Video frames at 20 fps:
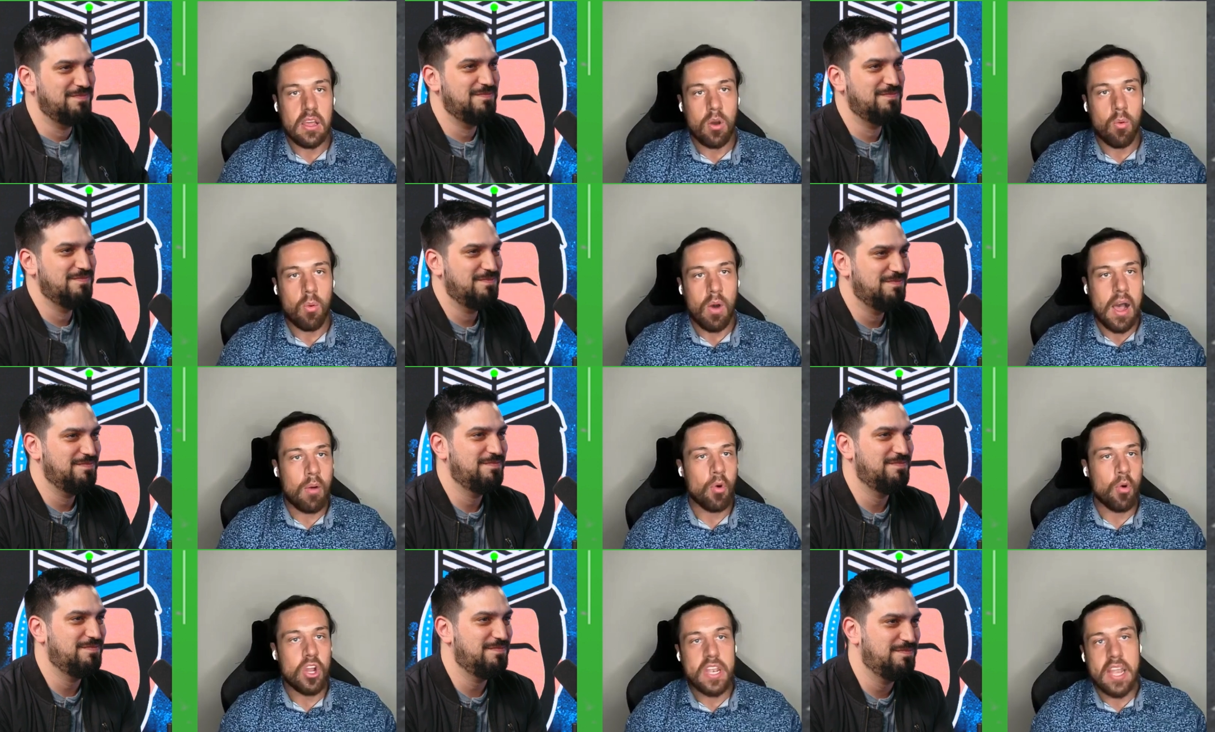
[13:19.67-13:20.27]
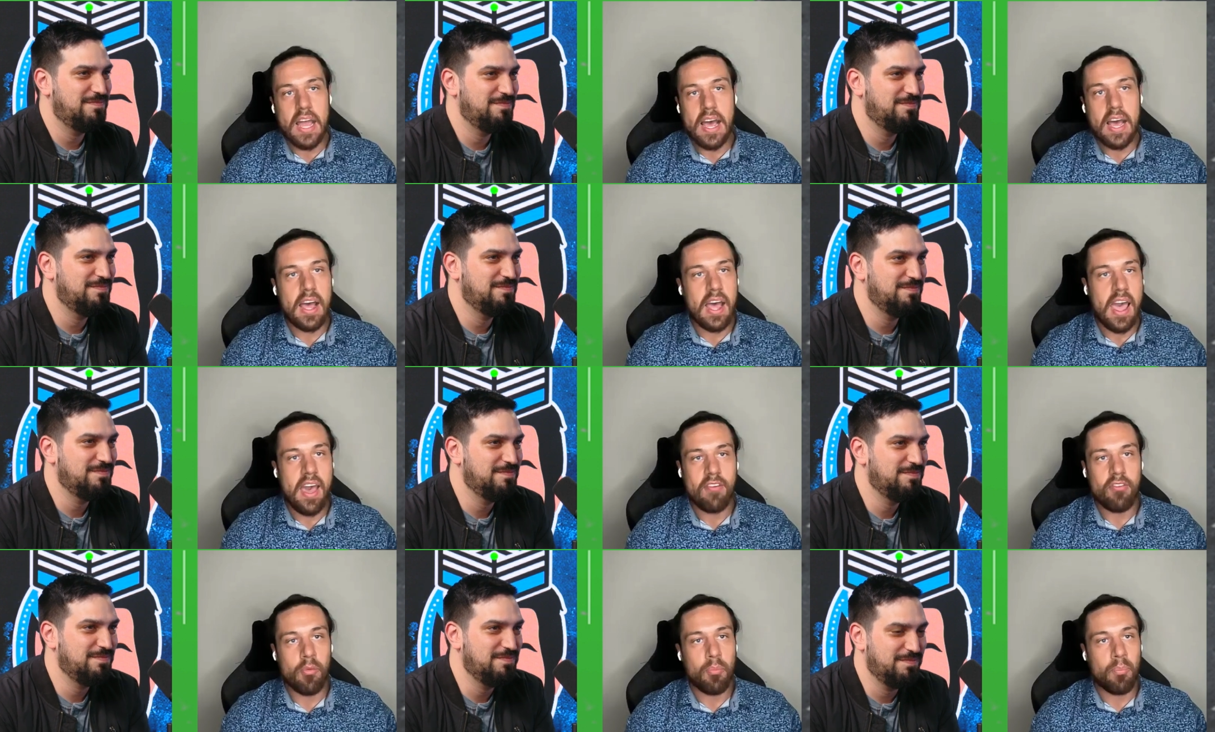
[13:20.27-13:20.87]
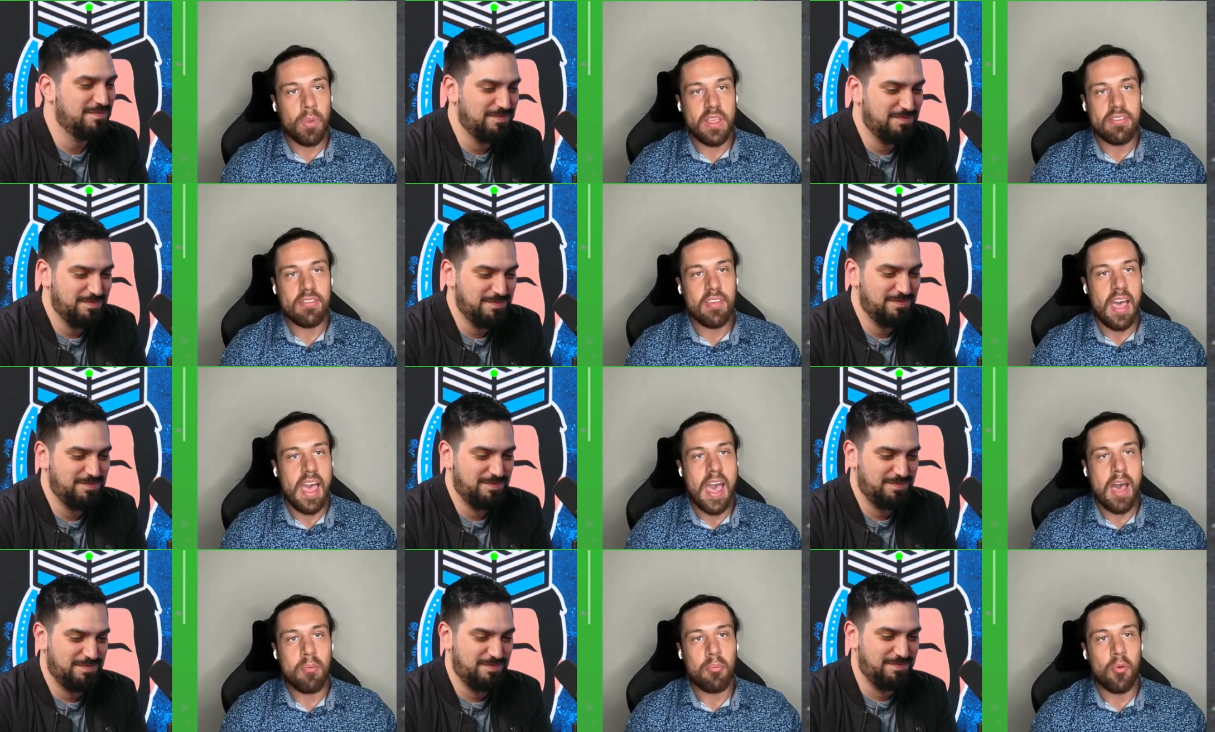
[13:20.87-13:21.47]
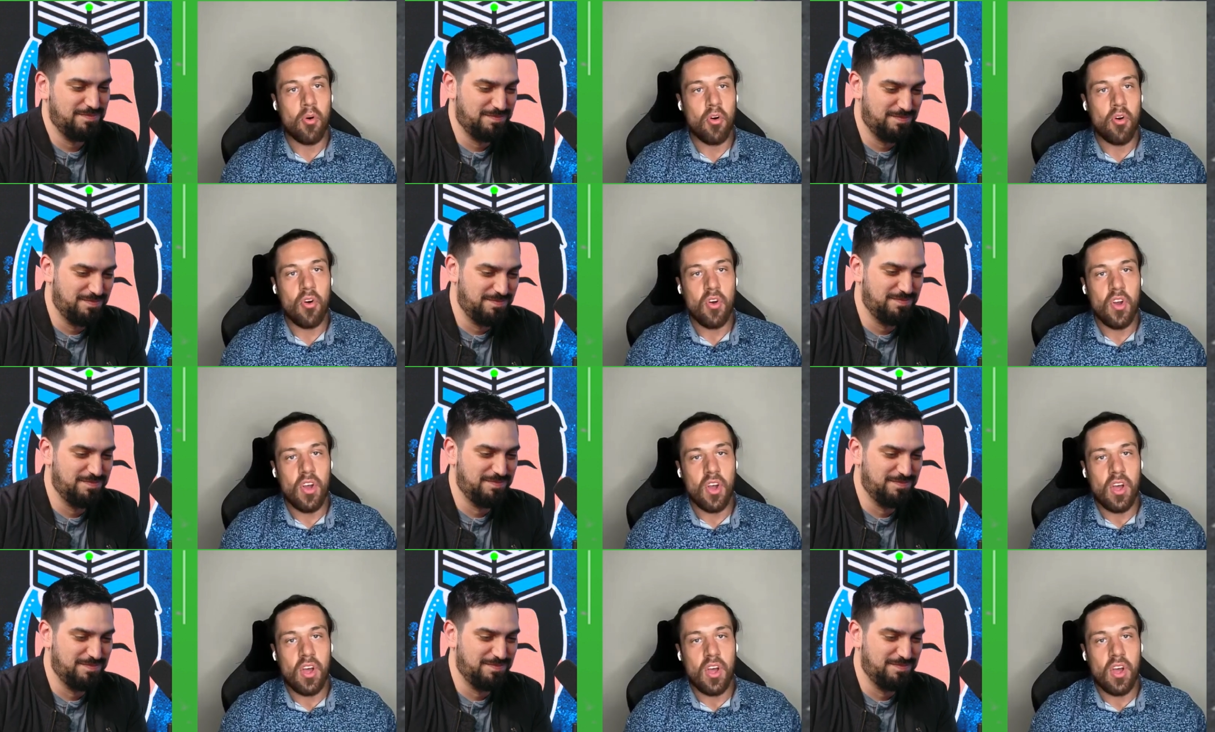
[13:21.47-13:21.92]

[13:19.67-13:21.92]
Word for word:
Speaker 1: why wouldn't I have a piece of Apple?